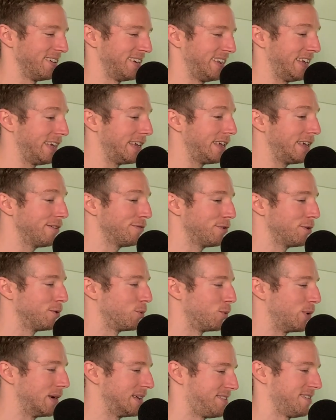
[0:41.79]
an
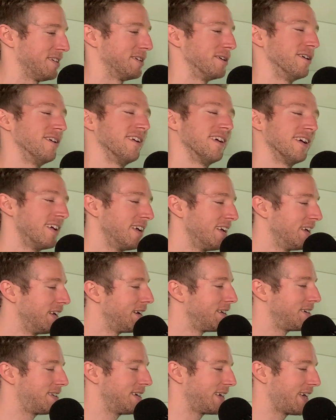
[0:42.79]
evil wizard
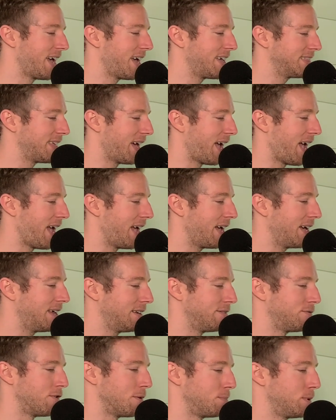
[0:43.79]
to gain the
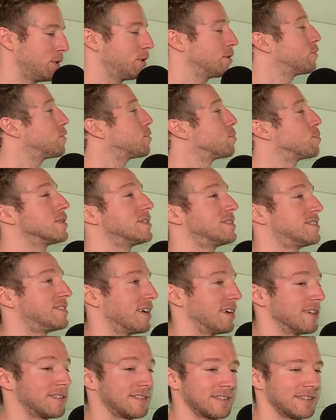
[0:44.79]
hand of a beautiful
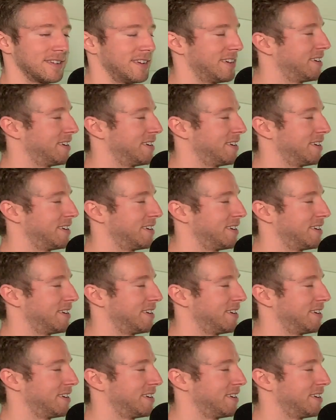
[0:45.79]
princess.